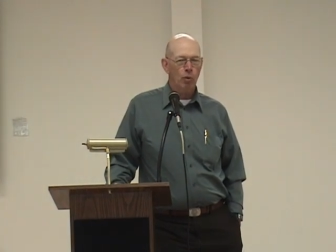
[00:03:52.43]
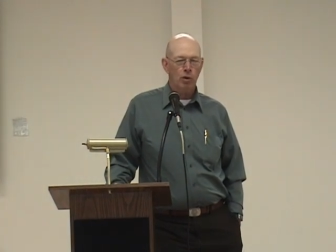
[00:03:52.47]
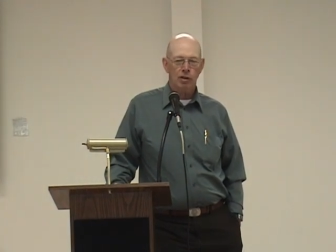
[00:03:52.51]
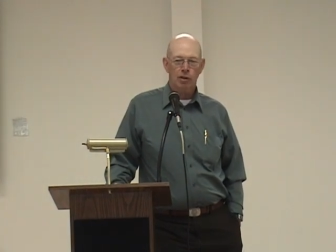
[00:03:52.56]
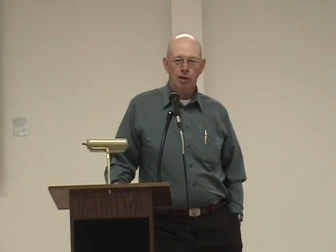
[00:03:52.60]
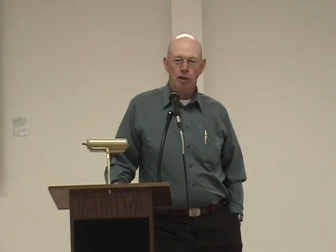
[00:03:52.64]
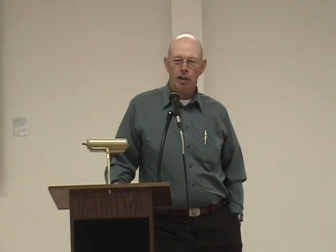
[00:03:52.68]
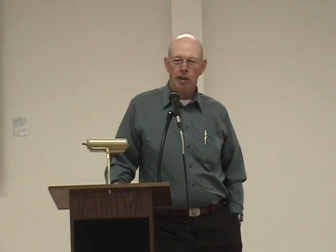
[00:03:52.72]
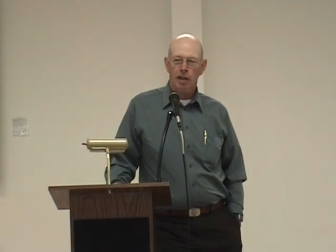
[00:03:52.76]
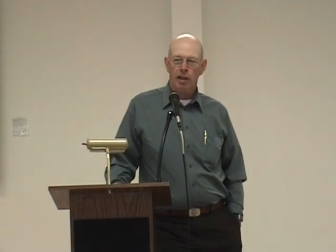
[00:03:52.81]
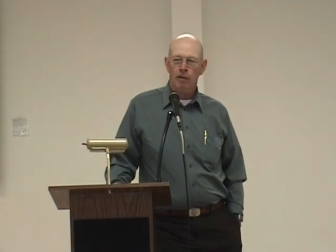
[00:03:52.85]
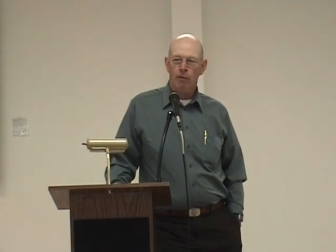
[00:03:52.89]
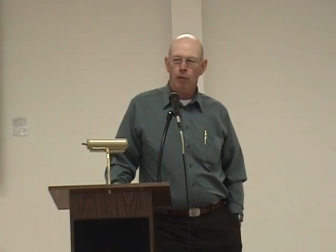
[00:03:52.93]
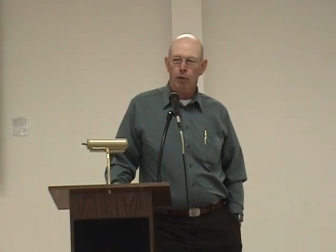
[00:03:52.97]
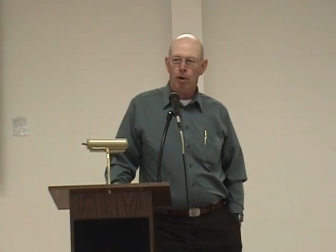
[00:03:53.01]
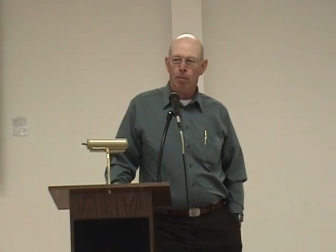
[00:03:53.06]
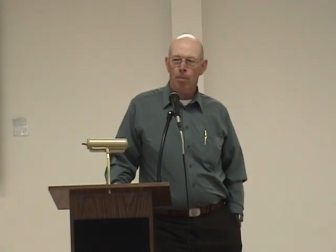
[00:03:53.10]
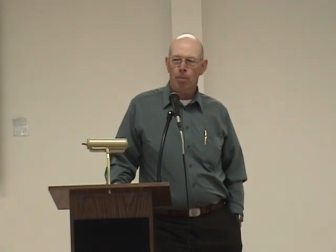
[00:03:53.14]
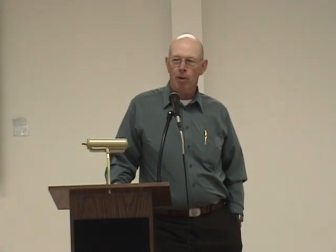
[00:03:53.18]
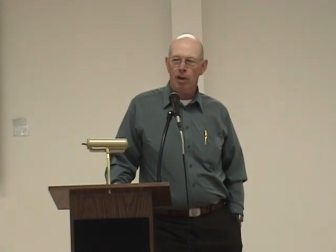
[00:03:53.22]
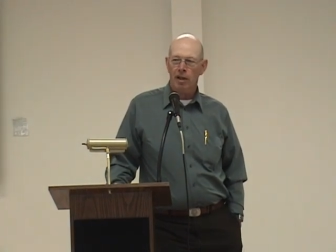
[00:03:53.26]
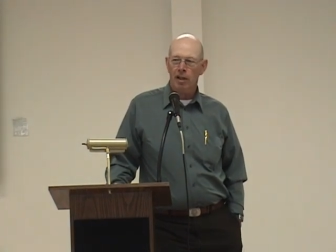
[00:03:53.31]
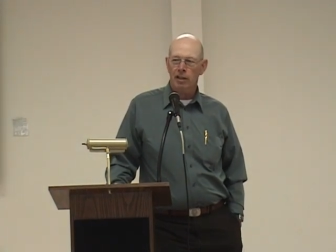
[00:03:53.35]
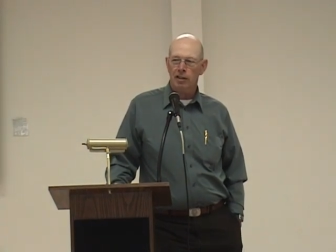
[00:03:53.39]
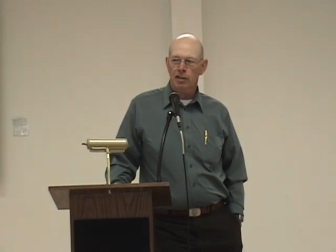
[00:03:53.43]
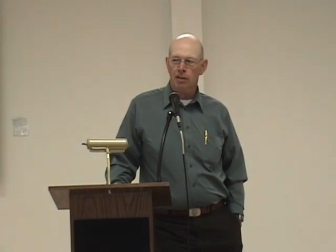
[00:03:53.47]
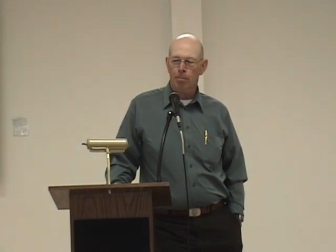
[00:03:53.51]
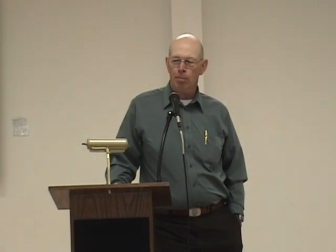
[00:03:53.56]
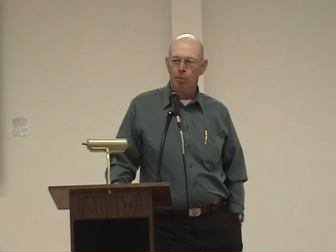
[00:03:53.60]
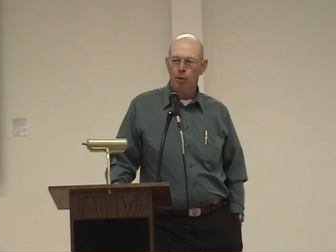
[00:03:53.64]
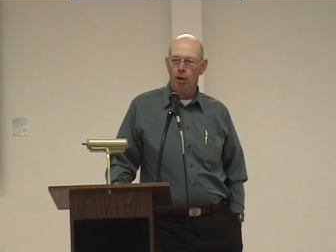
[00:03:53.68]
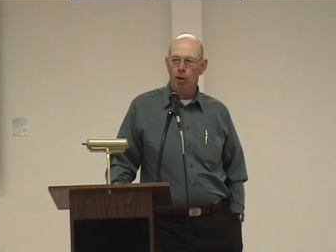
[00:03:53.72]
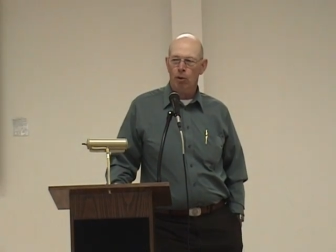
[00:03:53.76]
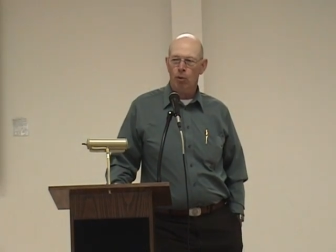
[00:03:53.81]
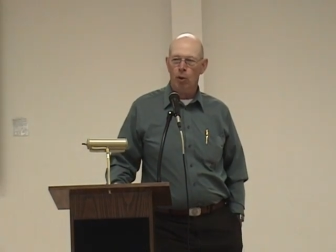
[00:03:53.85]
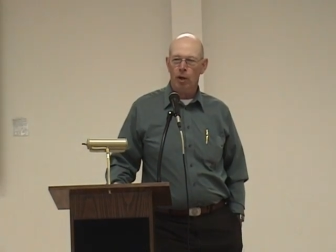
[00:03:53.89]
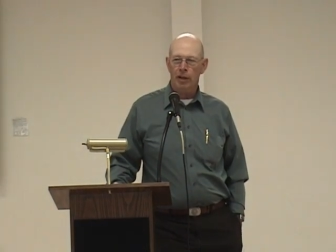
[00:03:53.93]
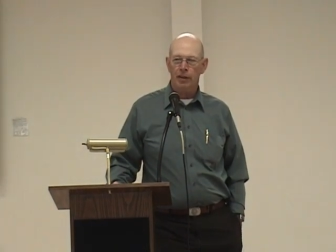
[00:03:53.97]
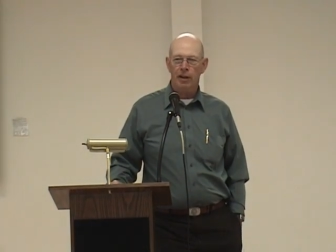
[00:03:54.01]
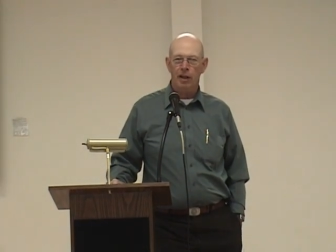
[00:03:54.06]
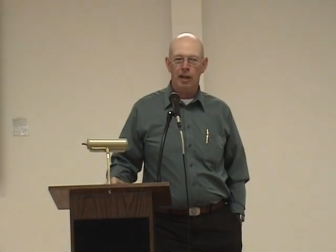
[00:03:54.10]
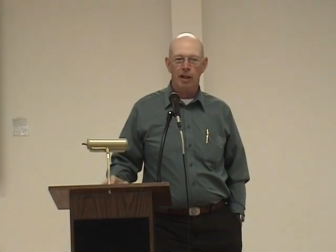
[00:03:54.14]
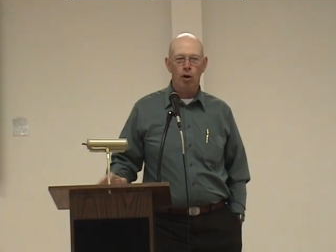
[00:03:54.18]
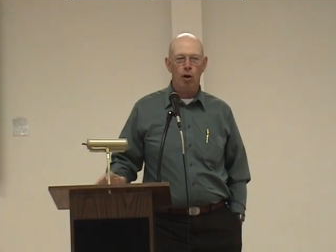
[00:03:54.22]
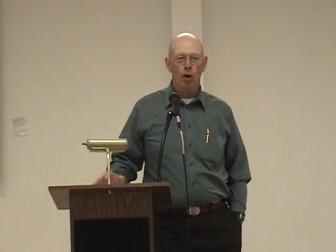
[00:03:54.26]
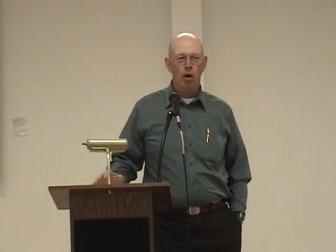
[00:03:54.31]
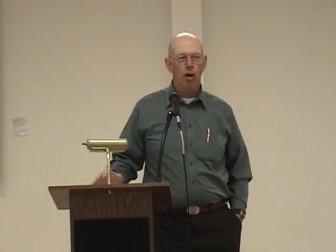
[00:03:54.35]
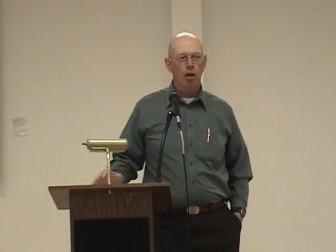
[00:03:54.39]
was looking for a place to put what
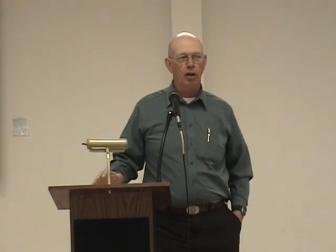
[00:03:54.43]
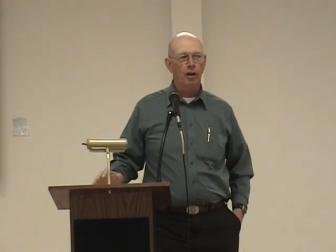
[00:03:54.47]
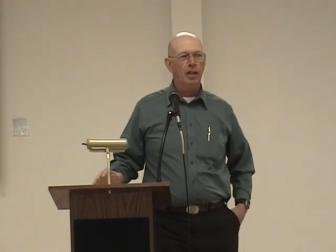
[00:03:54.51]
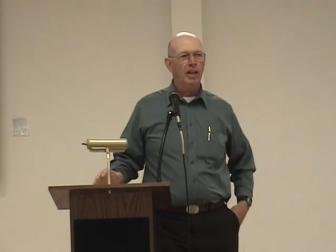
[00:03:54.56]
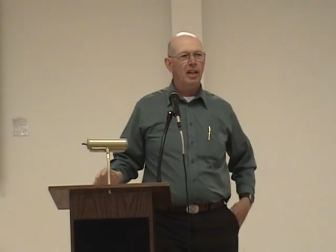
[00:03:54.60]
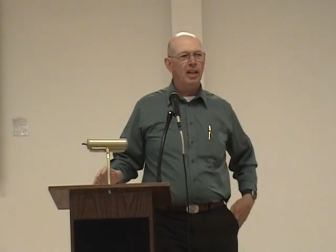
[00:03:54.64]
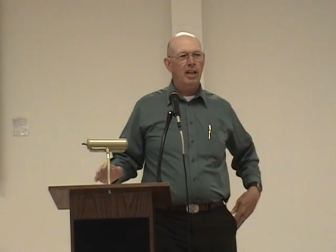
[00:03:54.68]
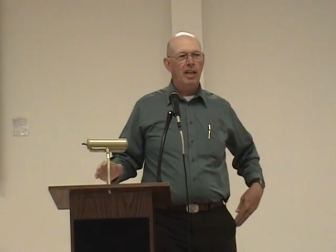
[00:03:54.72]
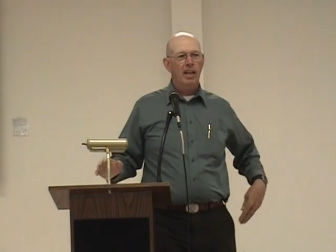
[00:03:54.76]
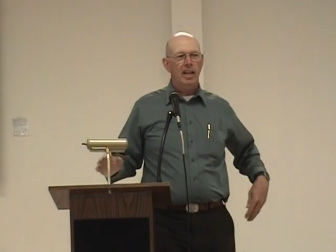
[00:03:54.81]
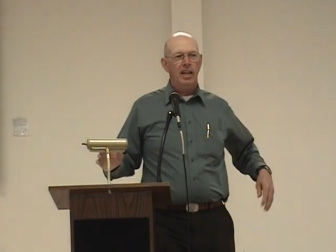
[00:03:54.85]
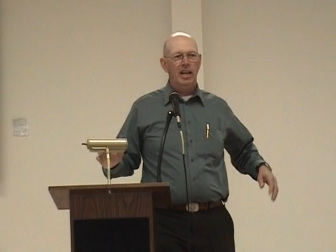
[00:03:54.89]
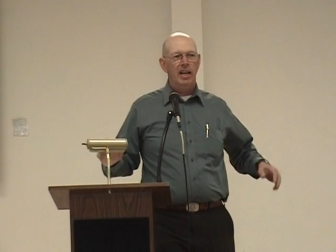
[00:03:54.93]
they called